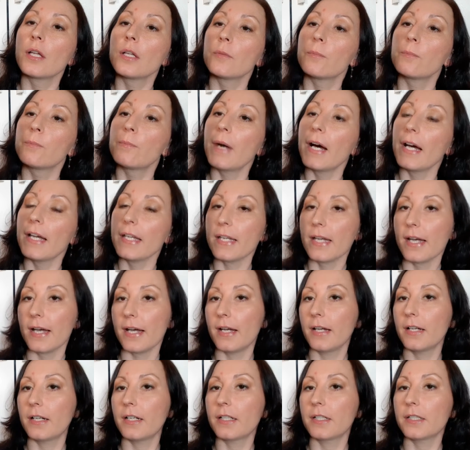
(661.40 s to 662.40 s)
My
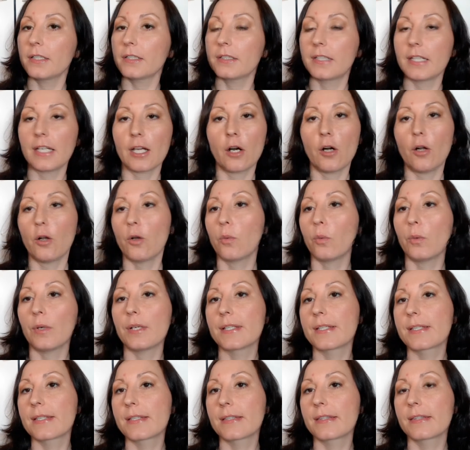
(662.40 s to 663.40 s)
hair, they
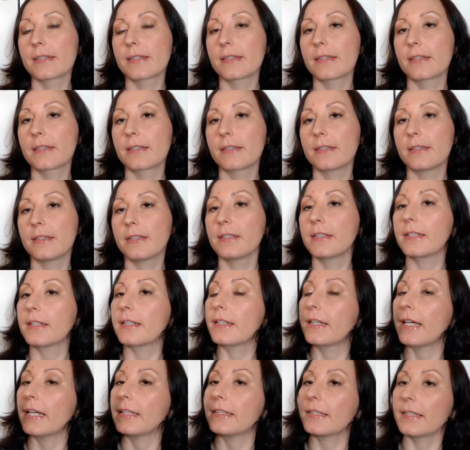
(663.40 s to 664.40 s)
always
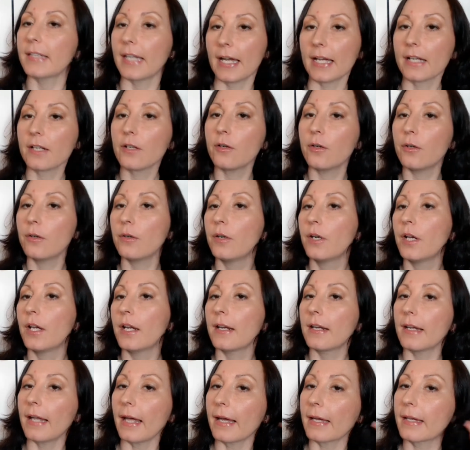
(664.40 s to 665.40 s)
get tangle.
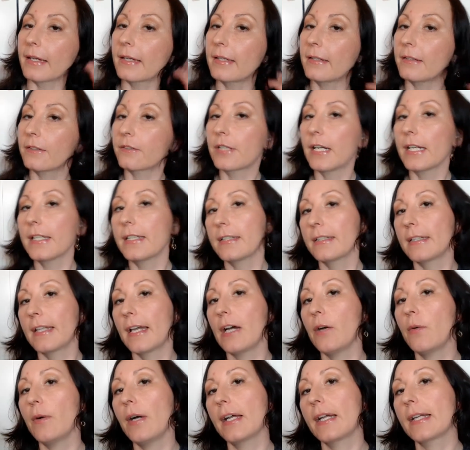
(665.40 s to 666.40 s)
Like right
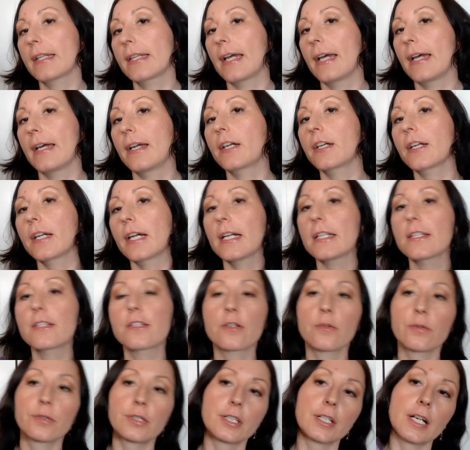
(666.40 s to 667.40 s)
now, I get a haircut,
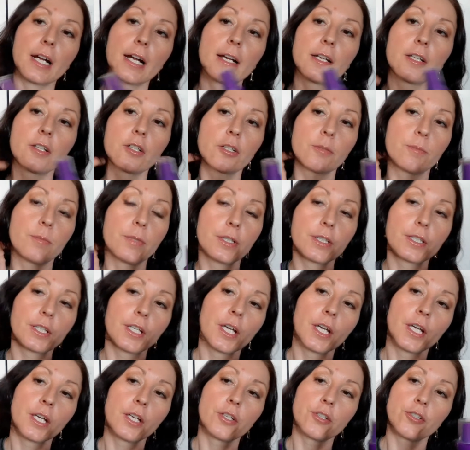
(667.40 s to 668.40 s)
so they're a little bit
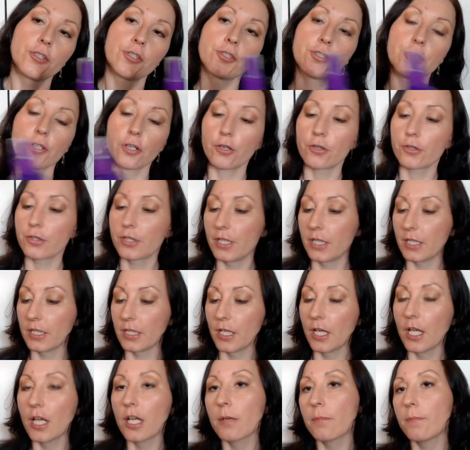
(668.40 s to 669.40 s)
shortened.
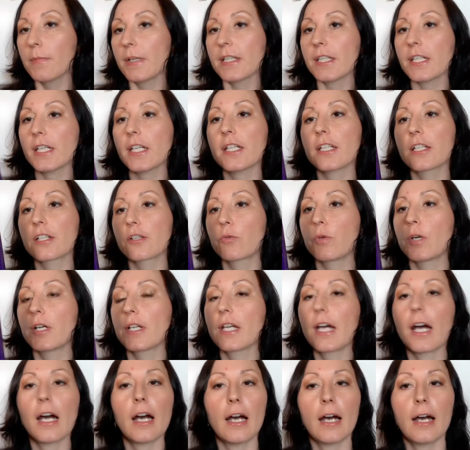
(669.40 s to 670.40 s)
But either way,
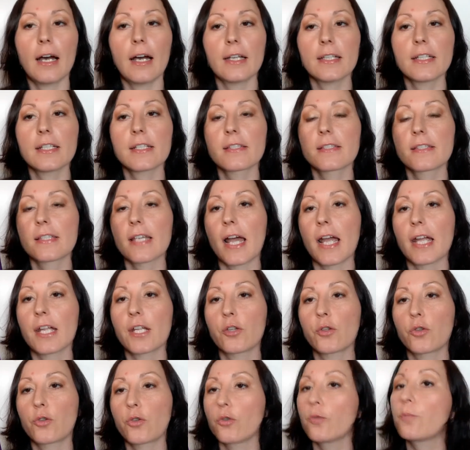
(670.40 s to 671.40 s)
I decide
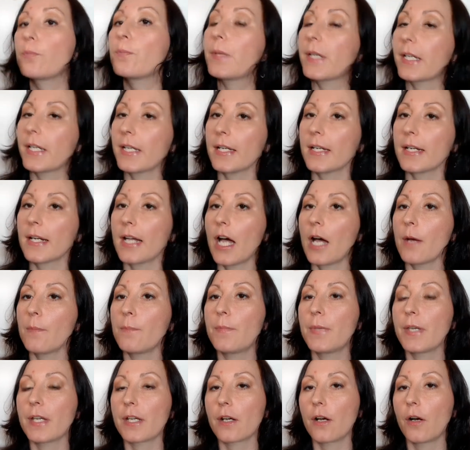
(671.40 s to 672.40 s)
to pick it up
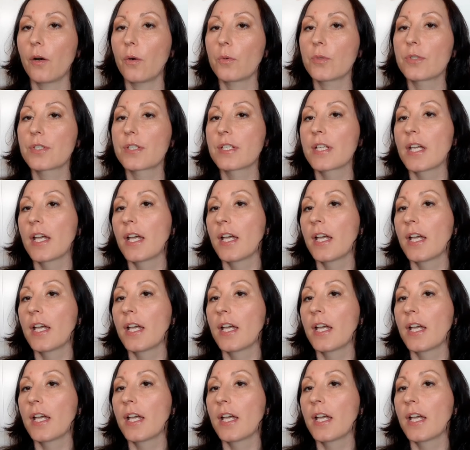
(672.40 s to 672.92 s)
because